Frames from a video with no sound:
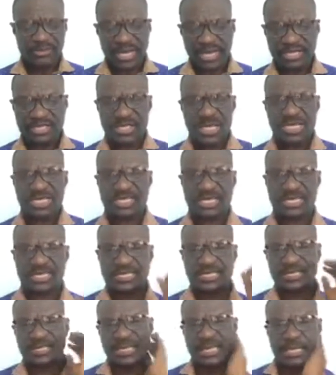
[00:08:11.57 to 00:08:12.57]
that
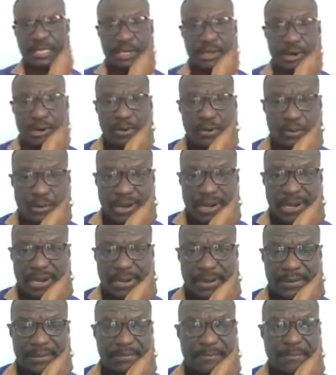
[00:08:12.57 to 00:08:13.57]
Jesus, you know,
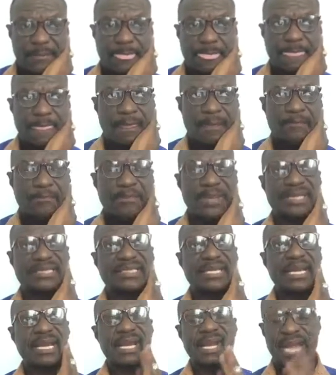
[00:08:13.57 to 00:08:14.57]
um,
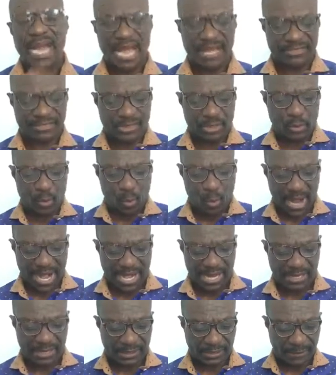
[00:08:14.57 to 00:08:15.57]
met her at the
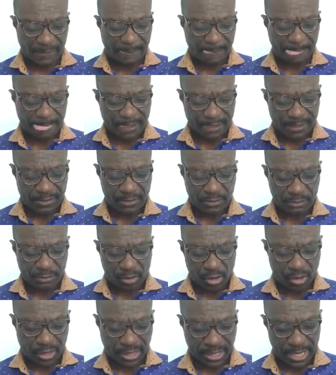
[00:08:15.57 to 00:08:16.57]
well.
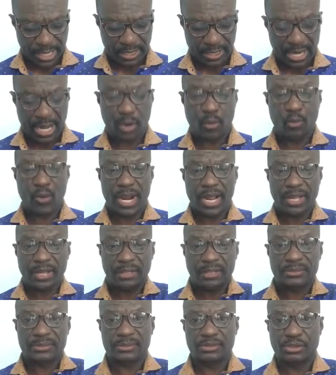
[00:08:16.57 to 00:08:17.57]
Okay, a
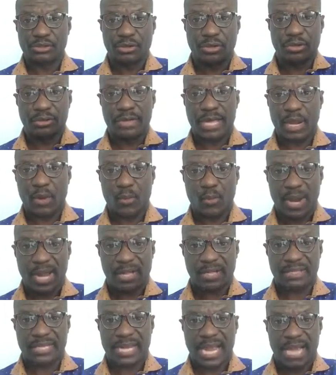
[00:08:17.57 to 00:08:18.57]
well, you know, a
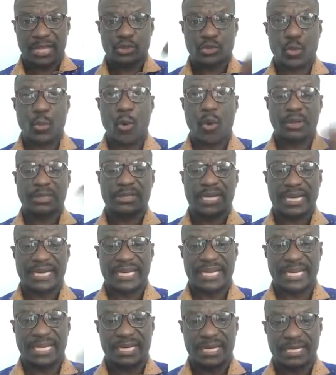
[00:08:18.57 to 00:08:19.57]
well has water
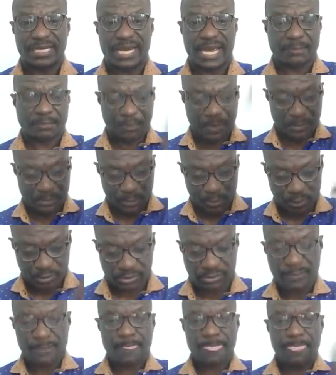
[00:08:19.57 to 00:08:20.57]
in it that
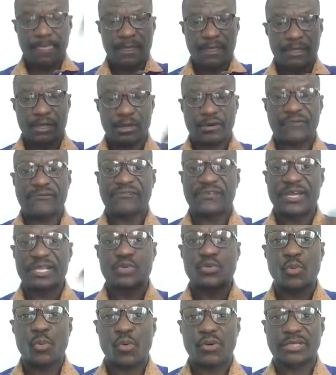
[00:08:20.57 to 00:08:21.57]
people, you know,
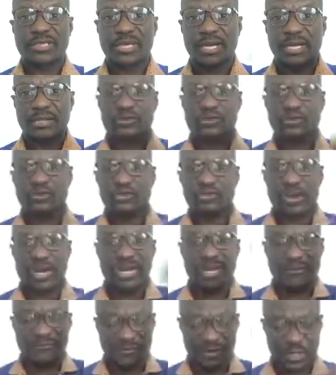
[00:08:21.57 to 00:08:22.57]
fetch water to
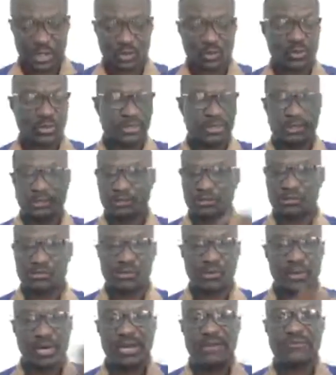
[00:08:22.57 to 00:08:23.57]
drink, fetch water to
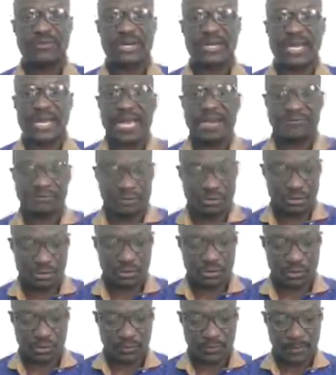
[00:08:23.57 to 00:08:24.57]
do whatever they have to
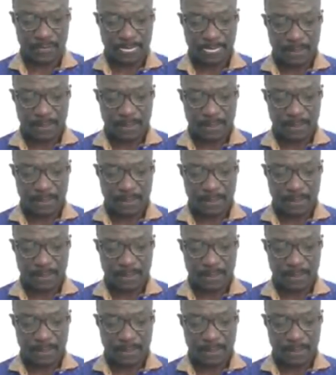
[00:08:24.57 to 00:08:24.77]
do.